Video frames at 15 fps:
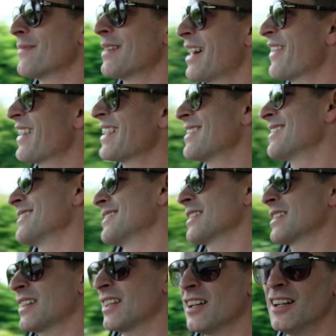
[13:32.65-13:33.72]
and that
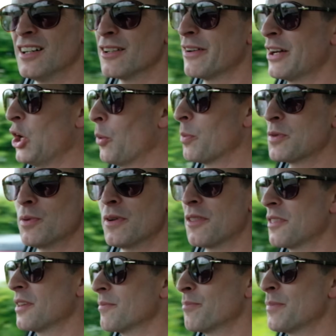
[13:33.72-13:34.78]
can't have helped
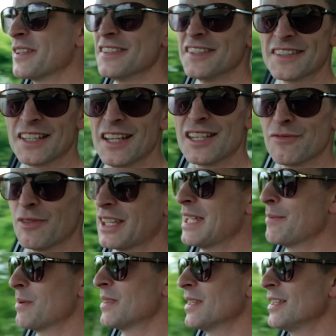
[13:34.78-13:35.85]
with the business case for
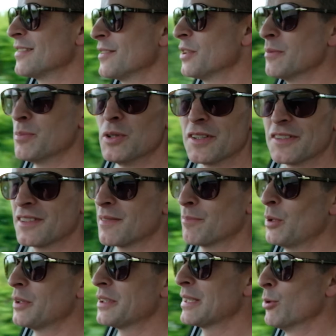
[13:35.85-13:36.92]
keeping these on the books and
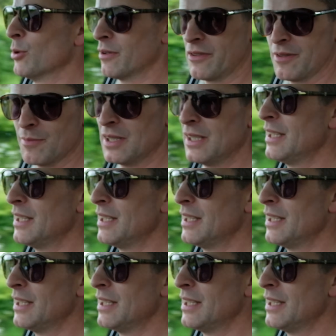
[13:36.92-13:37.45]
building more of them.